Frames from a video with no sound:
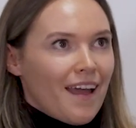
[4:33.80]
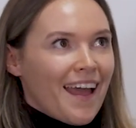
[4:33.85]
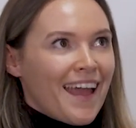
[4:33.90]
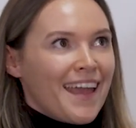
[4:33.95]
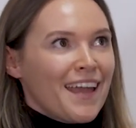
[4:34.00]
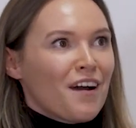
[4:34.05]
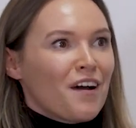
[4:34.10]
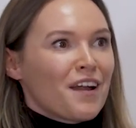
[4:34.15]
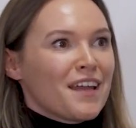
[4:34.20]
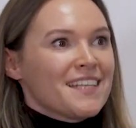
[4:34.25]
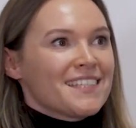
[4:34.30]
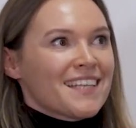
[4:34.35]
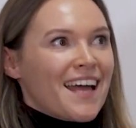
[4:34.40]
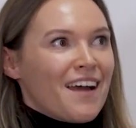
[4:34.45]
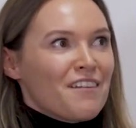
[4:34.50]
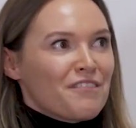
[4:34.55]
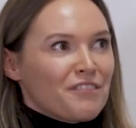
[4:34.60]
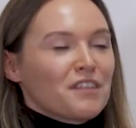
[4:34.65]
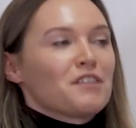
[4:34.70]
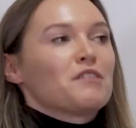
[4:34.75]
AI is
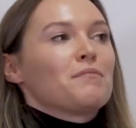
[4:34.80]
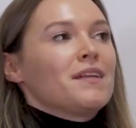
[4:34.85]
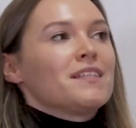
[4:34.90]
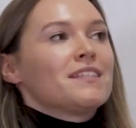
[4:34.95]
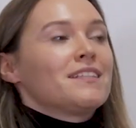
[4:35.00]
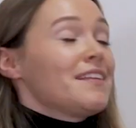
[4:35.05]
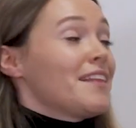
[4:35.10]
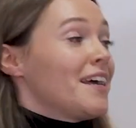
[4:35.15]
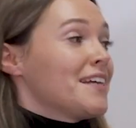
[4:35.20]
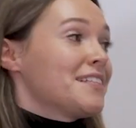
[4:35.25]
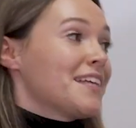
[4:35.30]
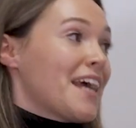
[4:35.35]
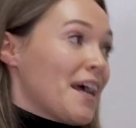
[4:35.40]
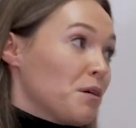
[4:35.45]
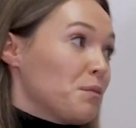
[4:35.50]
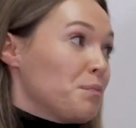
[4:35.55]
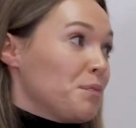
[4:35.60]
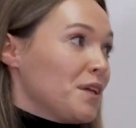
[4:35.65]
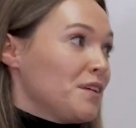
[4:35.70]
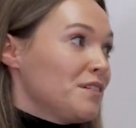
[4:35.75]
fundamentally there to
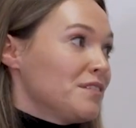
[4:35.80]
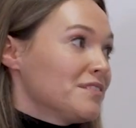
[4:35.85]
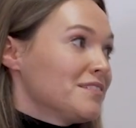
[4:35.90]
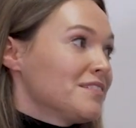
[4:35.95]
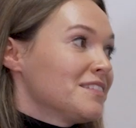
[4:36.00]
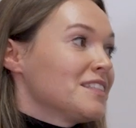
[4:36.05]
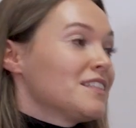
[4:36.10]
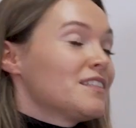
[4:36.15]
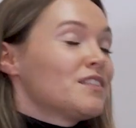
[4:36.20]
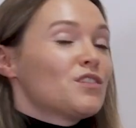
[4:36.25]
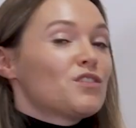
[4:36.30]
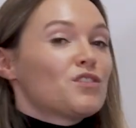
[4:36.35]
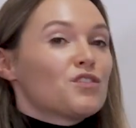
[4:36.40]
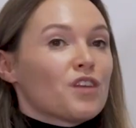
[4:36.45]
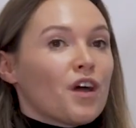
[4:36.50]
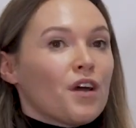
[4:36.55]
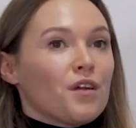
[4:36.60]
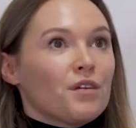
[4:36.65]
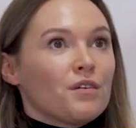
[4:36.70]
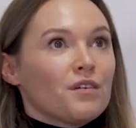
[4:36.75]
help you.
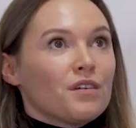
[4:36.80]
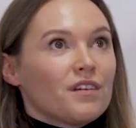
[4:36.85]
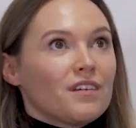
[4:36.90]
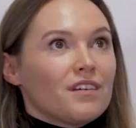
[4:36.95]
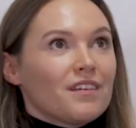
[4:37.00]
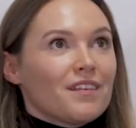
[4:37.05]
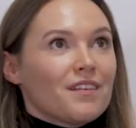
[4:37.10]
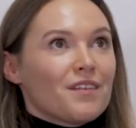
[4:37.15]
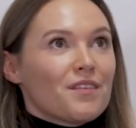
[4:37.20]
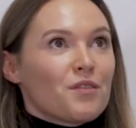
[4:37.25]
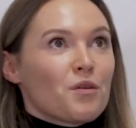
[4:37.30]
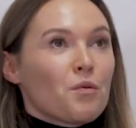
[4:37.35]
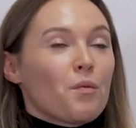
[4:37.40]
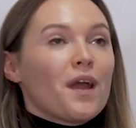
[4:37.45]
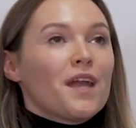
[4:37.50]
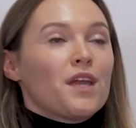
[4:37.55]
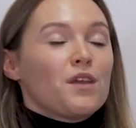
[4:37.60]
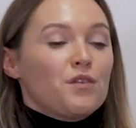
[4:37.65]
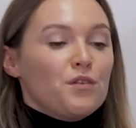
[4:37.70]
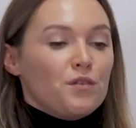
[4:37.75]
So the
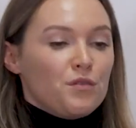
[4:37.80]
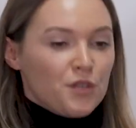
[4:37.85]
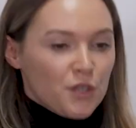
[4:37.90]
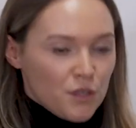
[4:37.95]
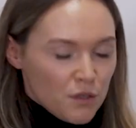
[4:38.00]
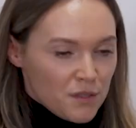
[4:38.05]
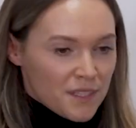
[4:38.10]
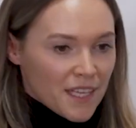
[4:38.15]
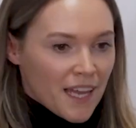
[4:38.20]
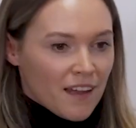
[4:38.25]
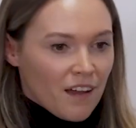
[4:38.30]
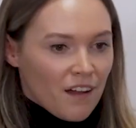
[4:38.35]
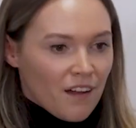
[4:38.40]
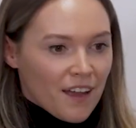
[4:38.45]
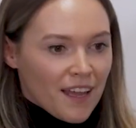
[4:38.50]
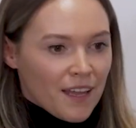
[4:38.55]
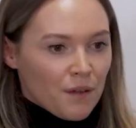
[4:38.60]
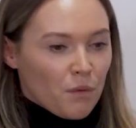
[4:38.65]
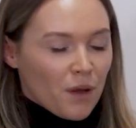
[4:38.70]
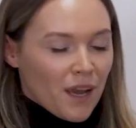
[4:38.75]
way you use
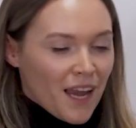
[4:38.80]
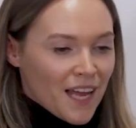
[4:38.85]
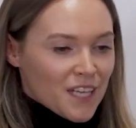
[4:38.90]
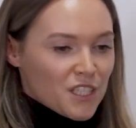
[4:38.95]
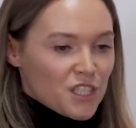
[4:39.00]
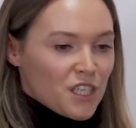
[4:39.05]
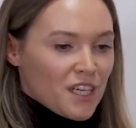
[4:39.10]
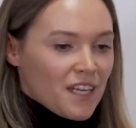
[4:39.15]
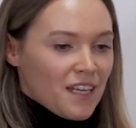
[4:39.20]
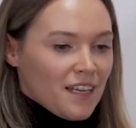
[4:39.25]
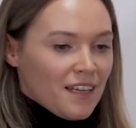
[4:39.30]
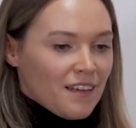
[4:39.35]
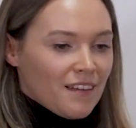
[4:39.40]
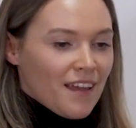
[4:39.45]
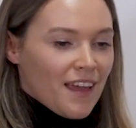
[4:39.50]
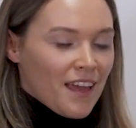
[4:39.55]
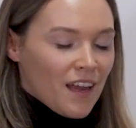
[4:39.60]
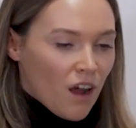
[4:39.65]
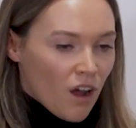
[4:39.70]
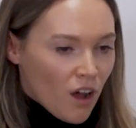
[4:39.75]
AI will
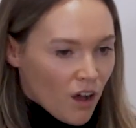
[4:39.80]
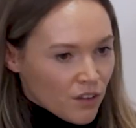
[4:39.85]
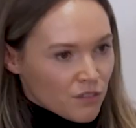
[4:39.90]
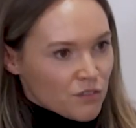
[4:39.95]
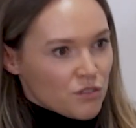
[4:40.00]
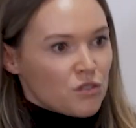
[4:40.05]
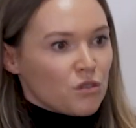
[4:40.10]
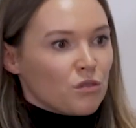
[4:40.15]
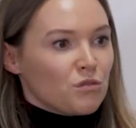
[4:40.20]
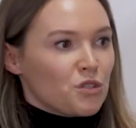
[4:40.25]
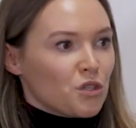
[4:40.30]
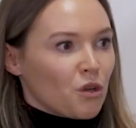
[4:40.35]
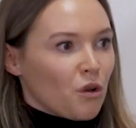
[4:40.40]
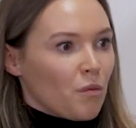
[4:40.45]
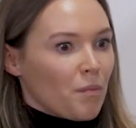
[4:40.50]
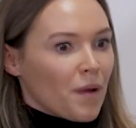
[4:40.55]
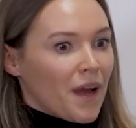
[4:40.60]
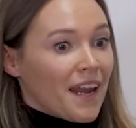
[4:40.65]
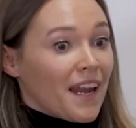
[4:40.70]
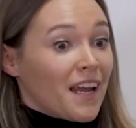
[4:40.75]
actually enhance your
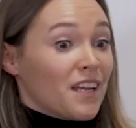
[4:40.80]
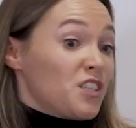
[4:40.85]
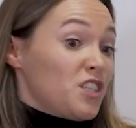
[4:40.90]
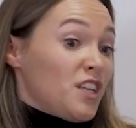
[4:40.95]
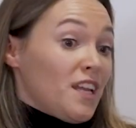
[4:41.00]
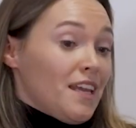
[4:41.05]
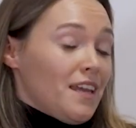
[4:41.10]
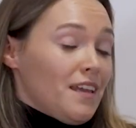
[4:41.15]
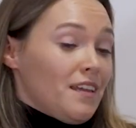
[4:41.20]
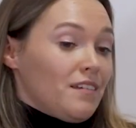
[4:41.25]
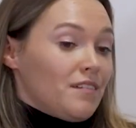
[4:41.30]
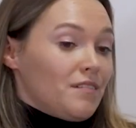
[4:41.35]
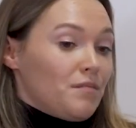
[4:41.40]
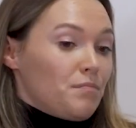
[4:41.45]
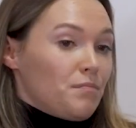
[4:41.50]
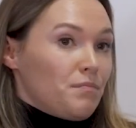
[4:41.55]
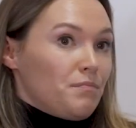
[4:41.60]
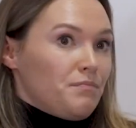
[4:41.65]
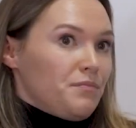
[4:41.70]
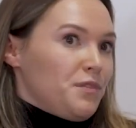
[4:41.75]
job, and actually,
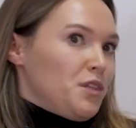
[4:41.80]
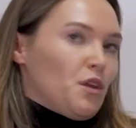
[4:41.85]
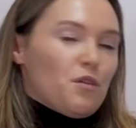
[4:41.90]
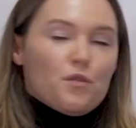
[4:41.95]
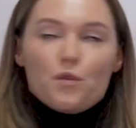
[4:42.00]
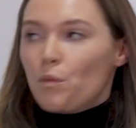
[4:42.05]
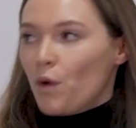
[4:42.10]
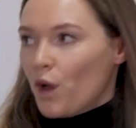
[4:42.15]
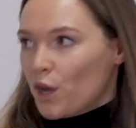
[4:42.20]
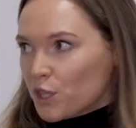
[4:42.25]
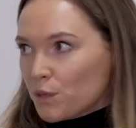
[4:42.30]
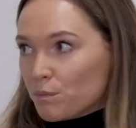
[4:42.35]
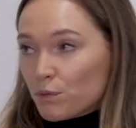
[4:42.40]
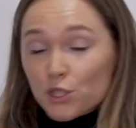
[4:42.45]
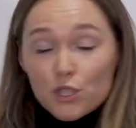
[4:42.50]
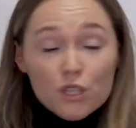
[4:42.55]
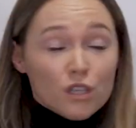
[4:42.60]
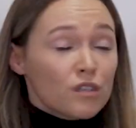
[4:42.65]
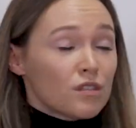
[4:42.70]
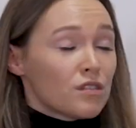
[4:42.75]
the work you
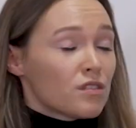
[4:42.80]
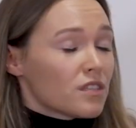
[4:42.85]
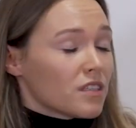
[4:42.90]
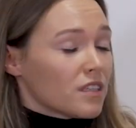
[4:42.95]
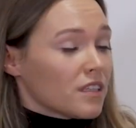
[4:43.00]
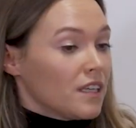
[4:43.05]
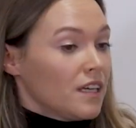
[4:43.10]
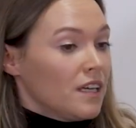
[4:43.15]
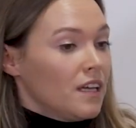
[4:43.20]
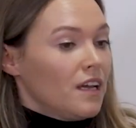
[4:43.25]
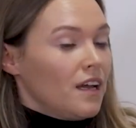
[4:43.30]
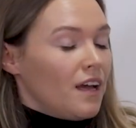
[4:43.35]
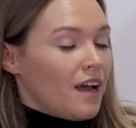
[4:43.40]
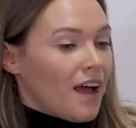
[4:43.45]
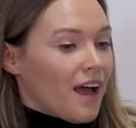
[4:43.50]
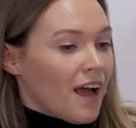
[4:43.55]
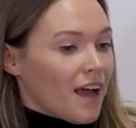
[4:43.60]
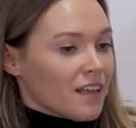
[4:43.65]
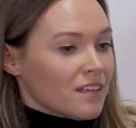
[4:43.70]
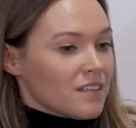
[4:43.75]
produce and
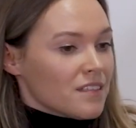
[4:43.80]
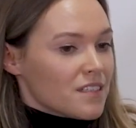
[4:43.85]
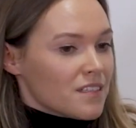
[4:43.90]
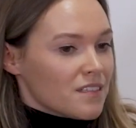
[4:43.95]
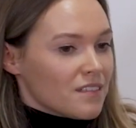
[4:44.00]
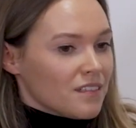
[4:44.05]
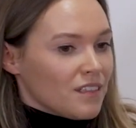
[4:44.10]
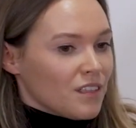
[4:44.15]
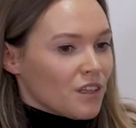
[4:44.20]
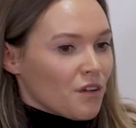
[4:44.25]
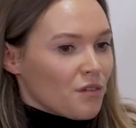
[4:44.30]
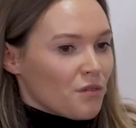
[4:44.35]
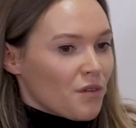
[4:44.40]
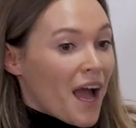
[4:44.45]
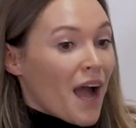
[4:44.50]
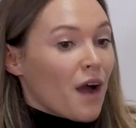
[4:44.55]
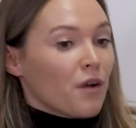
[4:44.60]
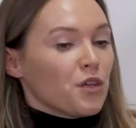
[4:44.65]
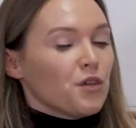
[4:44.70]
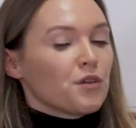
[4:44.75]

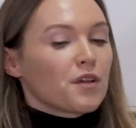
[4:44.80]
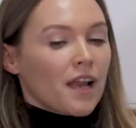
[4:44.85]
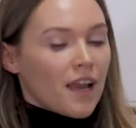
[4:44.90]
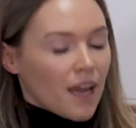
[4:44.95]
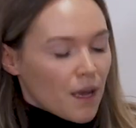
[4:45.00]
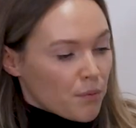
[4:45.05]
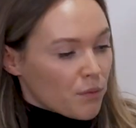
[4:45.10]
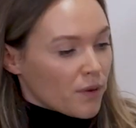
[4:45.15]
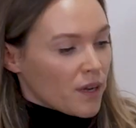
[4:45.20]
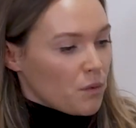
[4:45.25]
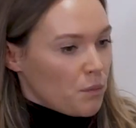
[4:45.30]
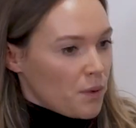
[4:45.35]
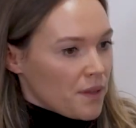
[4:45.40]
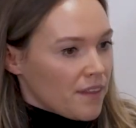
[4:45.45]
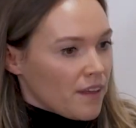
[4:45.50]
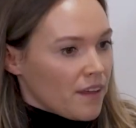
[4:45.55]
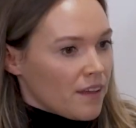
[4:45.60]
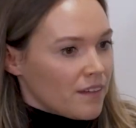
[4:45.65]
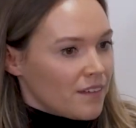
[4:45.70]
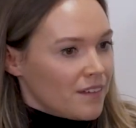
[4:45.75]
how you collaborate
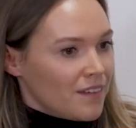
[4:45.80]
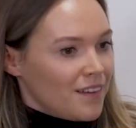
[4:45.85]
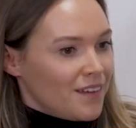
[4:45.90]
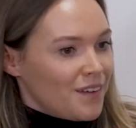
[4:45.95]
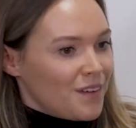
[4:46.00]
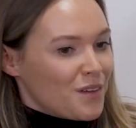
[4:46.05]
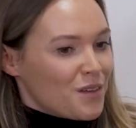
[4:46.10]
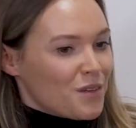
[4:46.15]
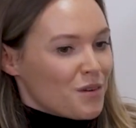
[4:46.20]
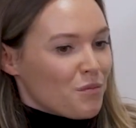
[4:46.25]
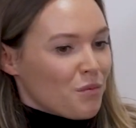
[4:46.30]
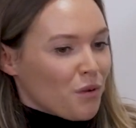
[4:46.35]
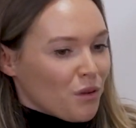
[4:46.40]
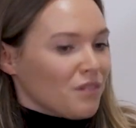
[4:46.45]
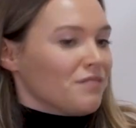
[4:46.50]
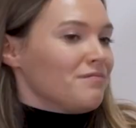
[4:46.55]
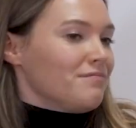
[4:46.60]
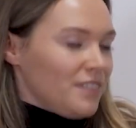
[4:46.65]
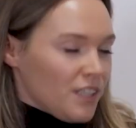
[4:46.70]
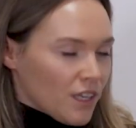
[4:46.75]
with it
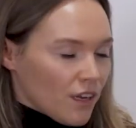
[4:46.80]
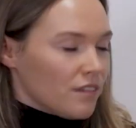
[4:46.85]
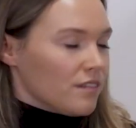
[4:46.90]
will,